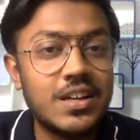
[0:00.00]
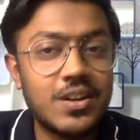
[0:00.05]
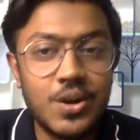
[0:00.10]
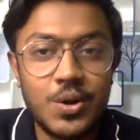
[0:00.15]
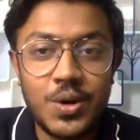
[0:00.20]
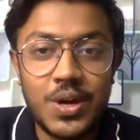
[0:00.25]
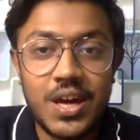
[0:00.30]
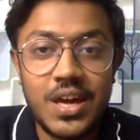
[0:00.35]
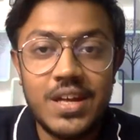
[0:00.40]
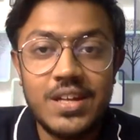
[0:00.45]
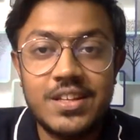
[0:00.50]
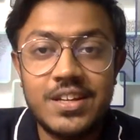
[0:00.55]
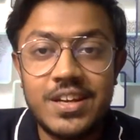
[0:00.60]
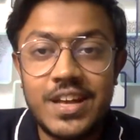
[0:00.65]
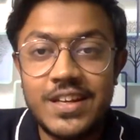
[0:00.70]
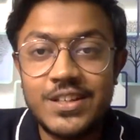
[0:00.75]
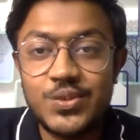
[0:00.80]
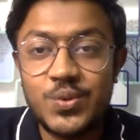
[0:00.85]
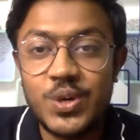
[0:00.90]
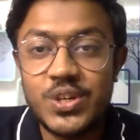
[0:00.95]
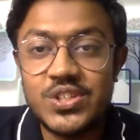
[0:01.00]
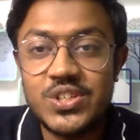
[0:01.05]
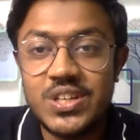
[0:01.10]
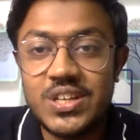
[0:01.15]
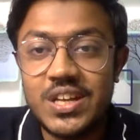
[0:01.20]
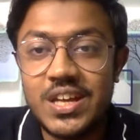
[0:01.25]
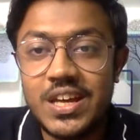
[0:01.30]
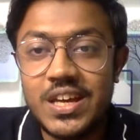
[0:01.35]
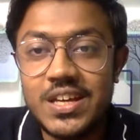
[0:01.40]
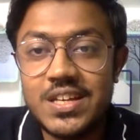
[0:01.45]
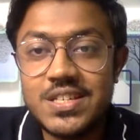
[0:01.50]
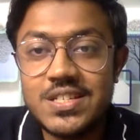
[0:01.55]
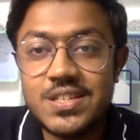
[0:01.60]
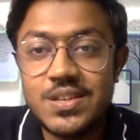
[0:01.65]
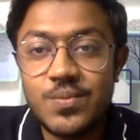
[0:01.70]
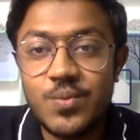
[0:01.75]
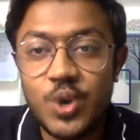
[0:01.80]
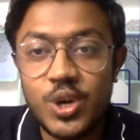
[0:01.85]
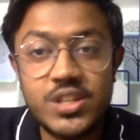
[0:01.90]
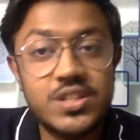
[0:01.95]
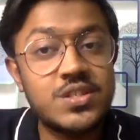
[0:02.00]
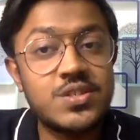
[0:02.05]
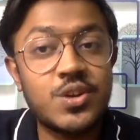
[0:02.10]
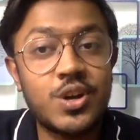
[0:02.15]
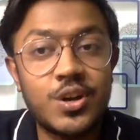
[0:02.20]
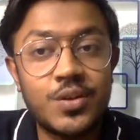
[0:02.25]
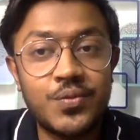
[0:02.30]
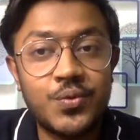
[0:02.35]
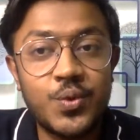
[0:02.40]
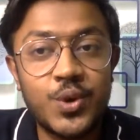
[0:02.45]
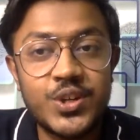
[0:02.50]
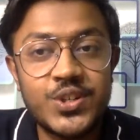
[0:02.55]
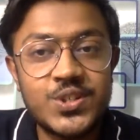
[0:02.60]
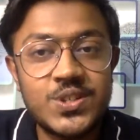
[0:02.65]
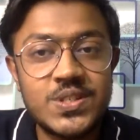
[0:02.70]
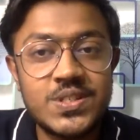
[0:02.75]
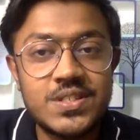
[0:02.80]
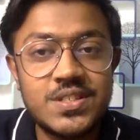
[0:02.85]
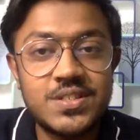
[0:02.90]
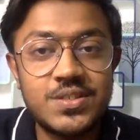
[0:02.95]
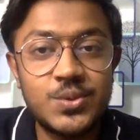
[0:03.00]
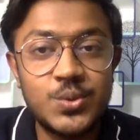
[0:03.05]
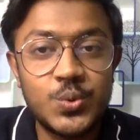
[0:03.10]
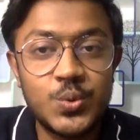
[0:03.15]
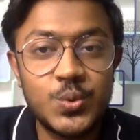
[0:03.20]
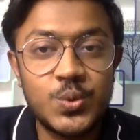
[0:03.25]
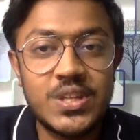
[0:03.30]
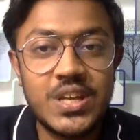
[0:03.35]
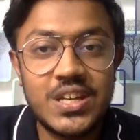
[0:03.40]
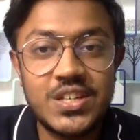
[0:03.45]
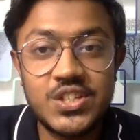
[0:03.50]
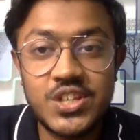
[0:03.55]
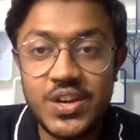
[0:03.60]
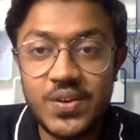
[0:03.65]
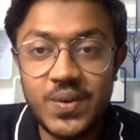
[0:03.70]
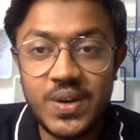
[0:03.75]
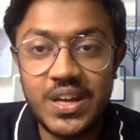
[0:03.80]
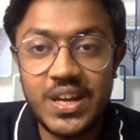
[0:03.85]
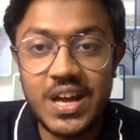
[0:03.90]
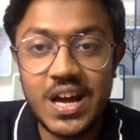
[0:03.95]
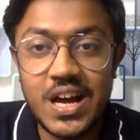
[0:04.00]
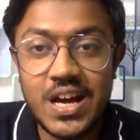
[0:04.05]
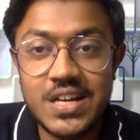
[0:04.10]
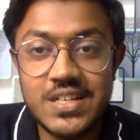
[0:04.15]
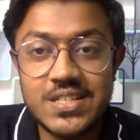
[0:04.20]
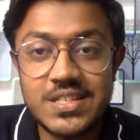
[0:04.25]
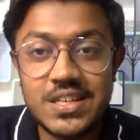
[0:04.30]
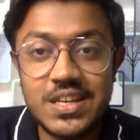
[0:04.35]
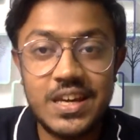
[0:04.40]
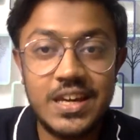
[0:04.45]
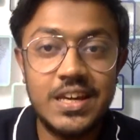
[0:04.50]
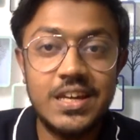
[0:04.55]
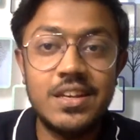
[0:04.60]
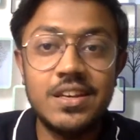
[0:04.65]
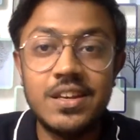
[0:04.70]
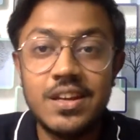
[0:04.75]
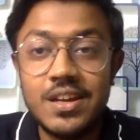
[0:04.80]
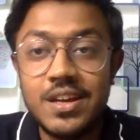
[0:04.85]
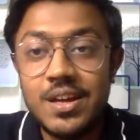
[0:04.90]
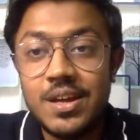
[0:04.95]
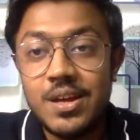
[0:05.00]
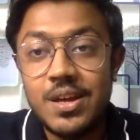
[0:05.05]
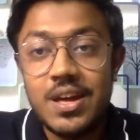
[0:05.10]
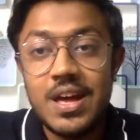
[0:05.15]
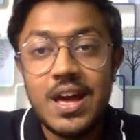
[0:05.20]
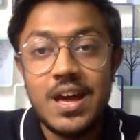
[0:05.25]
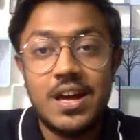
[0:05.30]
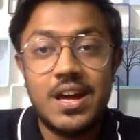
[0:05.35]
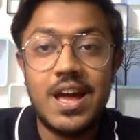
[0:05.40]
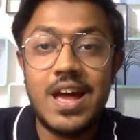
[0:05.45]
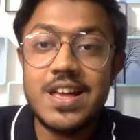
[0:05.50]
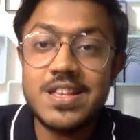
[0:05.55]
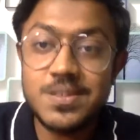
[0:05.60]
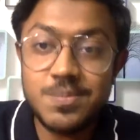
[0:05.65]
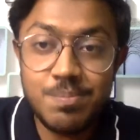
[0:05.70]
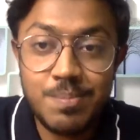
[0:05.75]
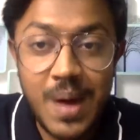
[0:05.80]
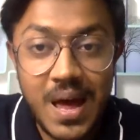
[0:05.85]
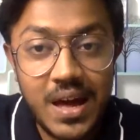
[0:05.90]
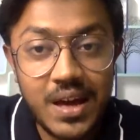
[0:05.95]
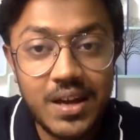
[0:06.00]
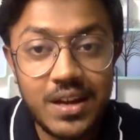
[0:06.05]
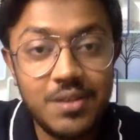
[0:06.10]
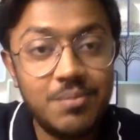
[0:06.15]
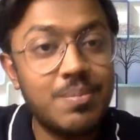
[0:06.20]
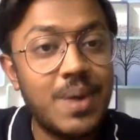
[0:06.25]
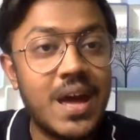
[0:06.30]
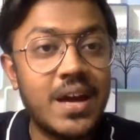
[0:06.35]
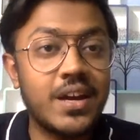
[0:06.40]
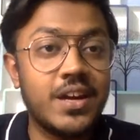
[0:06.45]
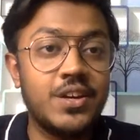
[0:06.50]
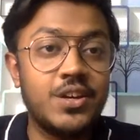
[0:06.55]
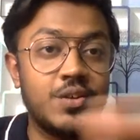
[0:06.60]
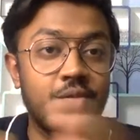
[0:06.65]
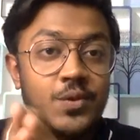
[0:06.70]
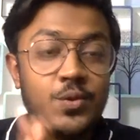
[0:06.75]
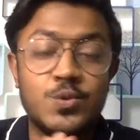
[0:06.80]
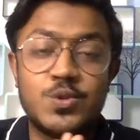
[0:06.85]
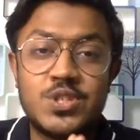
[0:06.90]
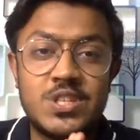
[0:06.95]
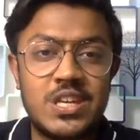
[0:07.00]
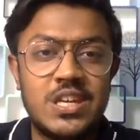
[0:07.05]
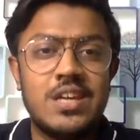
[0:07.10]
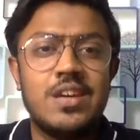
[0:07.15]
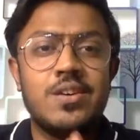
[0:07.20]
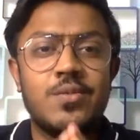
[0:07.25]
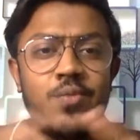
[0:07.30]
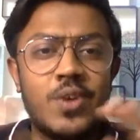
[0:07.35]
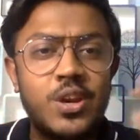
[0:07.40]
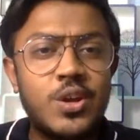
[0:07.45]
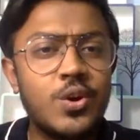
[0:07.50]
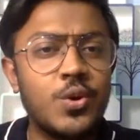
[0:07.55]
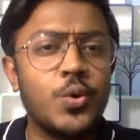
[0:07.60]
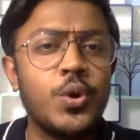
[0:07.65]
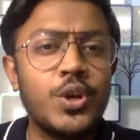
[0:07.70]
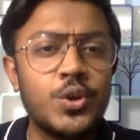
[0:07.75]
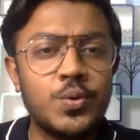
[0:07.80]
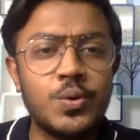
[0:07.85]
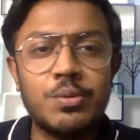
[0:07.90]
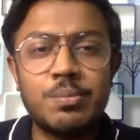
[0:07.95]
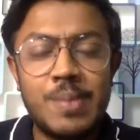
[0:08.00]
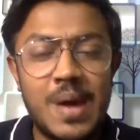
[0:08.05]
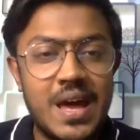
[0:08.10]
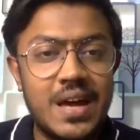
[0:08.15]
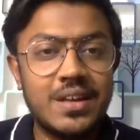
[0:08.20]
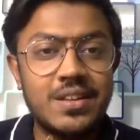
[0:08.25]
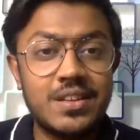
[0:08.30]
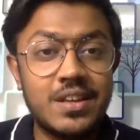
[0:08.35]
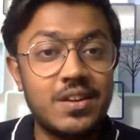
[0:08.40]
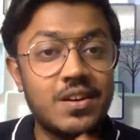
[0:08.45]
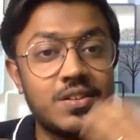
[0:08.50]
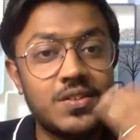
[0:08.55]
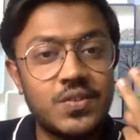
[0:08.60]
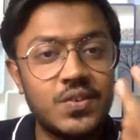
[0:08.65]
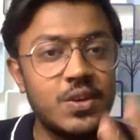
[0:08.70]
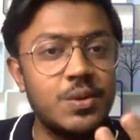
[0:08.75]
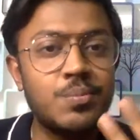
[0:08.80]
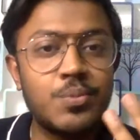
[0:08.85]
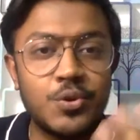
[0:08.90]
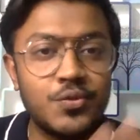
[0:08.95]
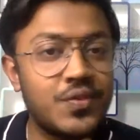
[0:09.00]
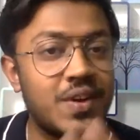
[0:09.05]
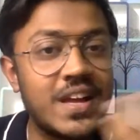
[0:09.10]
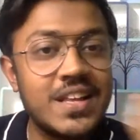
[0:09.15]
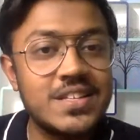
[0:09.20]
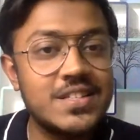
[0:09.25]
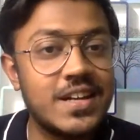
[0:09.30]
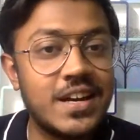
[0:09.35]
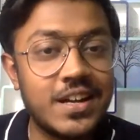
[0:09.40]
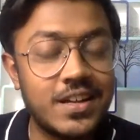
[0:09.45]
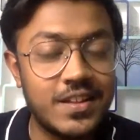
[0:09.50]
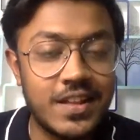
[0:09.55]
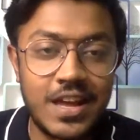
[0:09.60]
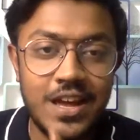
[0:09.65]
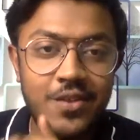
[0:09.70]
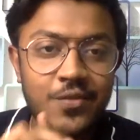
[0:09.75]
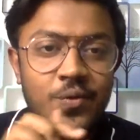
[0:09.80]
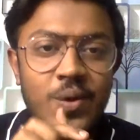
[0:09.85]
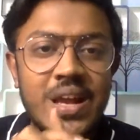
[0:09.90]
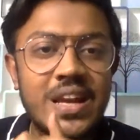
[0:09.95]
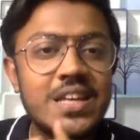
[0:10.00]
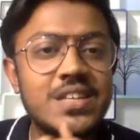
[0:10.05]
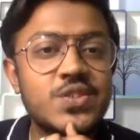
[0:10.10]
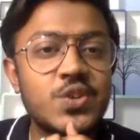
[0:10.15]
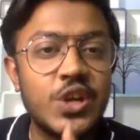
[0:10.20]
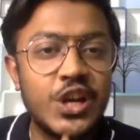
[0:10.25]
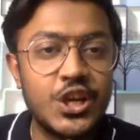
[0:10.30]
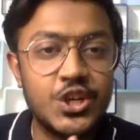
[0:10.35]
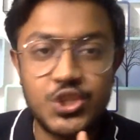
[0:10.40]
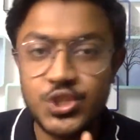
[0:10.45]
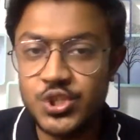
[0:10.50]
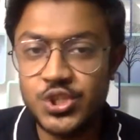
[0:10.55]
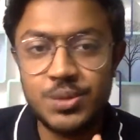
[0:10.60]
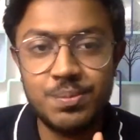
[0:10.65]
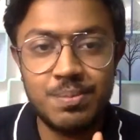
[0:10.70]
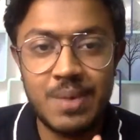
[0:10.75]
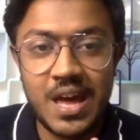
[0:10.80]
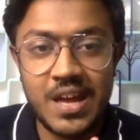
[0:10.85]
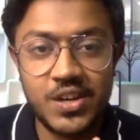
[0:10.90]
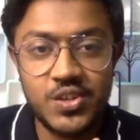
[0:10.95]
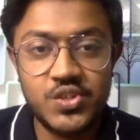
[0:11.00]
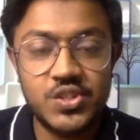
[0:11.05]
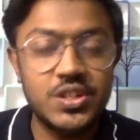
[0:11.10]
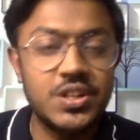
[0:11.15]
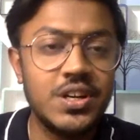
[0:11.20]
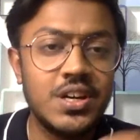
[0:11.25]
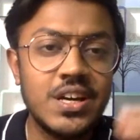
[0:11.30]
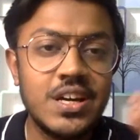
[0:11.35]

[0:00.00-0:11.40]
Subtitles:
Okay, the next question is, what sort of questions do they generally ask in bank interviews? See, when you're going to a bank, there are three profiles that are there. One is relationship manager.